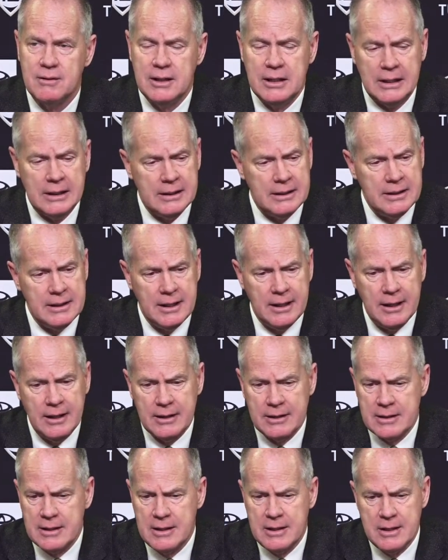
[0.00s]
And
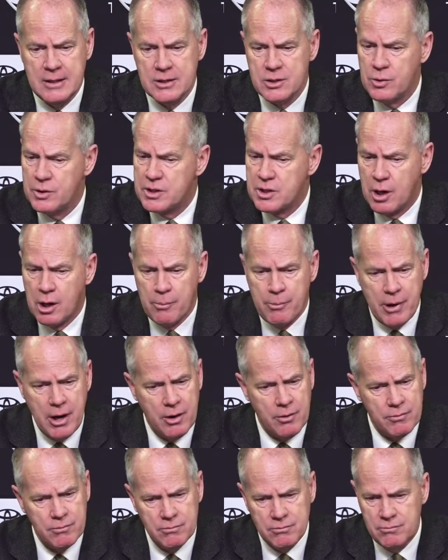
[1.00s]
so it's all
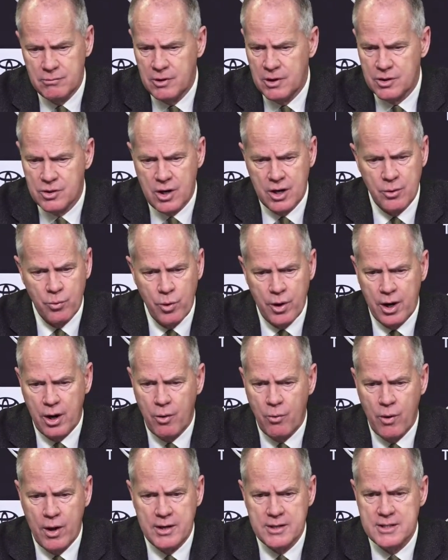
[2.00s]
about trying to win
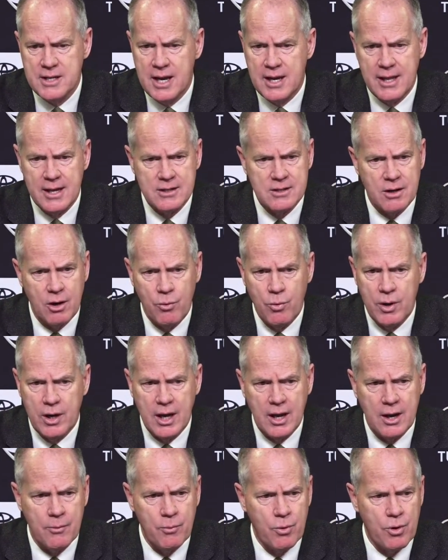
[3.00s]
on Wednesday. That's all we
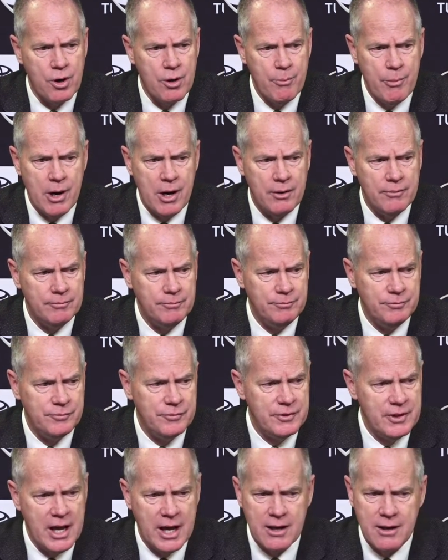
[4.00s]
got to worry about.
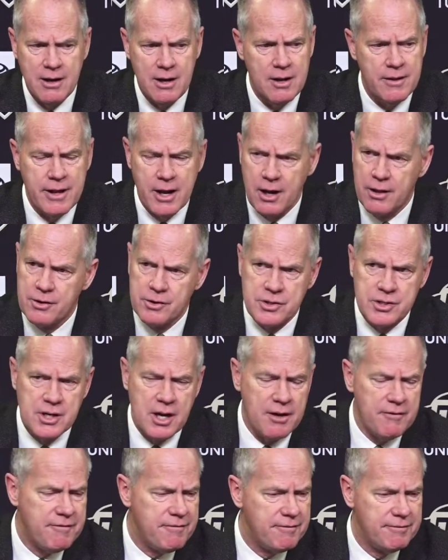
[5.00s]
Not that other
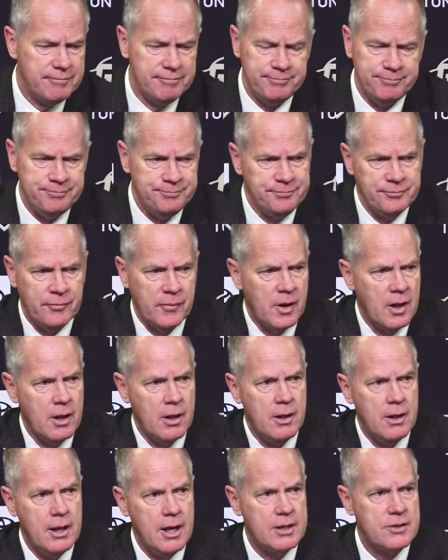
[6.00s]
stuff,
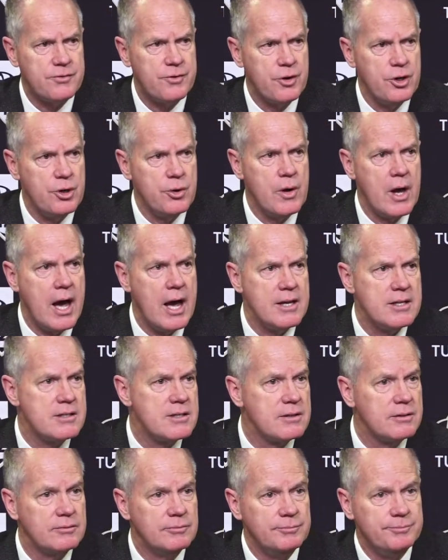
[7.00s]
that's for you
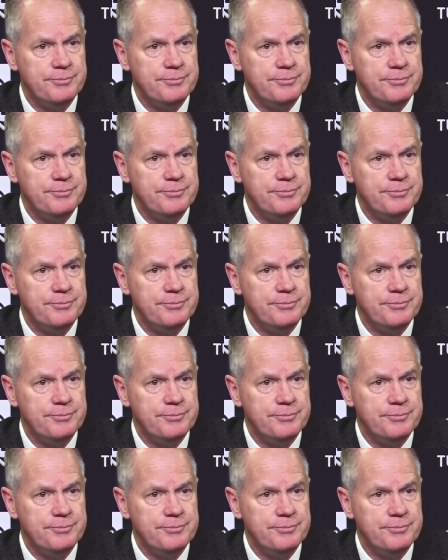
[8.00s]
guys.